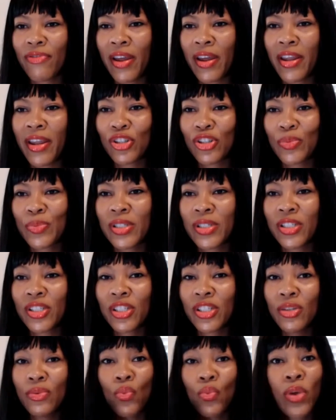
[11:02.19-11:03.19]
financial
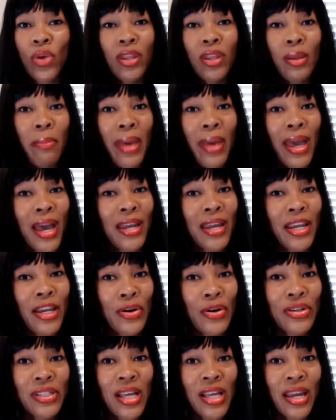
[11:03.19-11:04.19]
position, when the man
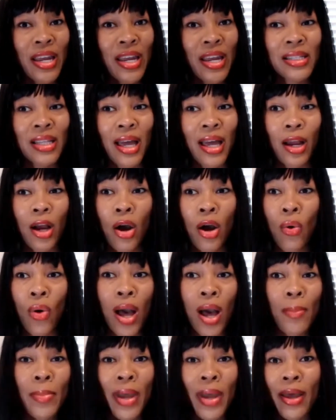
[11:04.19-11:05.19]
hears that, he's like, oh,
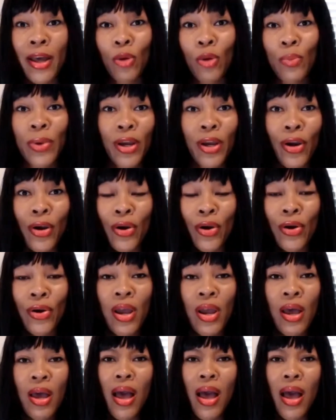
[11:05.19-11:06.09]
I'm not helping her.